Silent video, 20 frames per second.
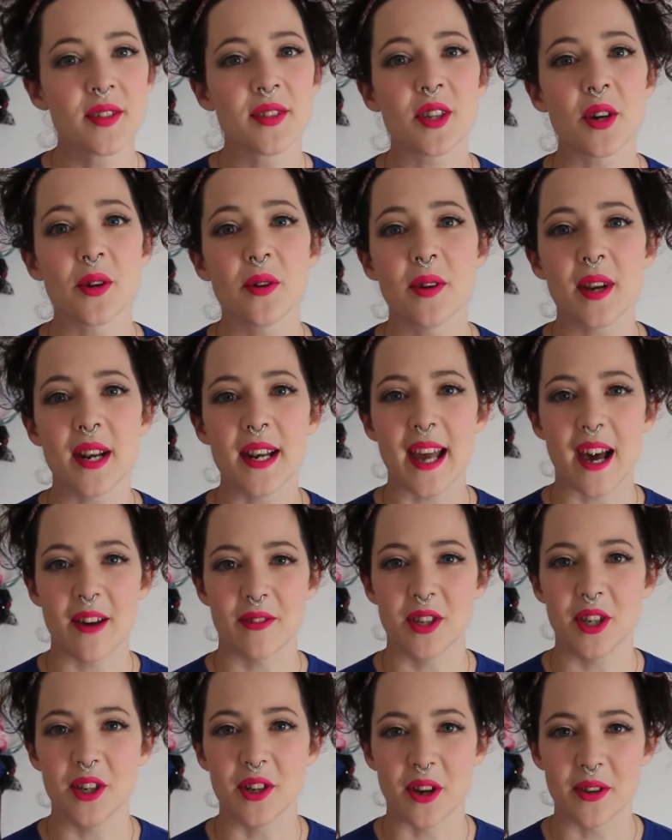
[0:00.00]
So now
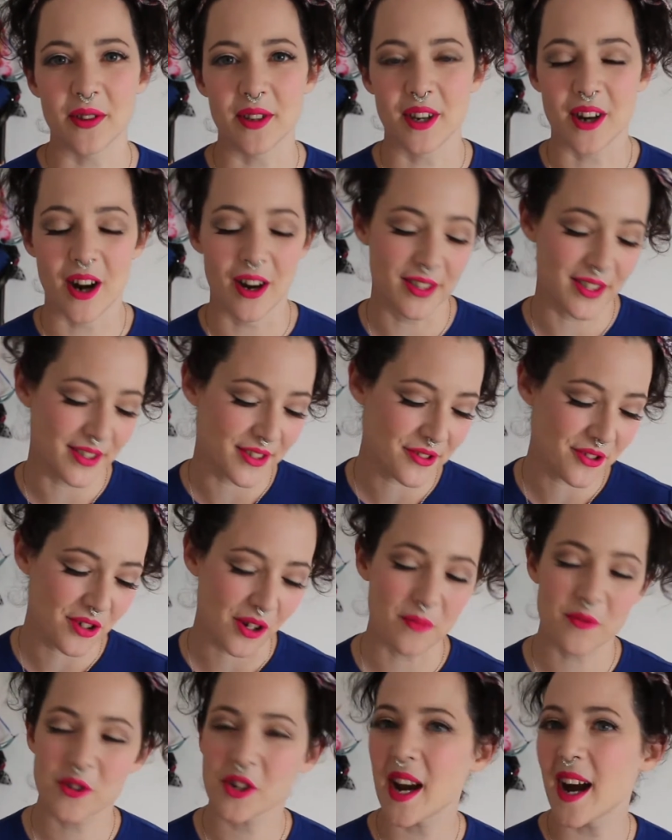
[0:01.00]
that you know that you can't just
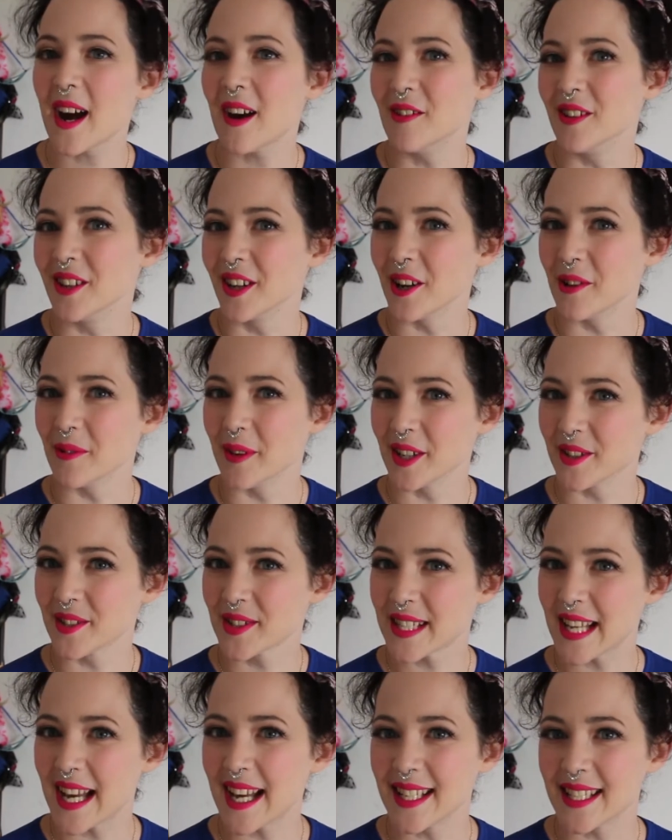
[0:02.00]
drop trowel and go where you're
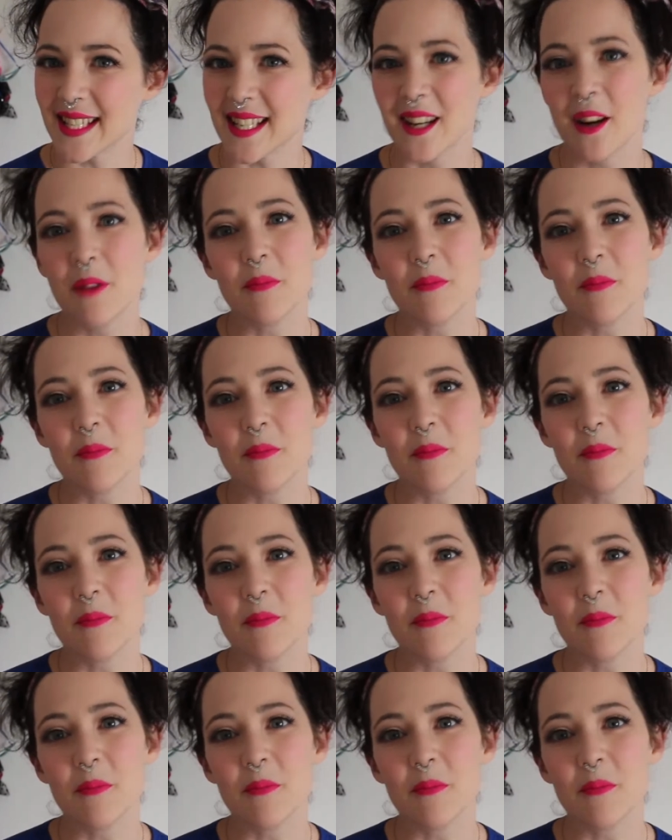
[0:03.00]
standing,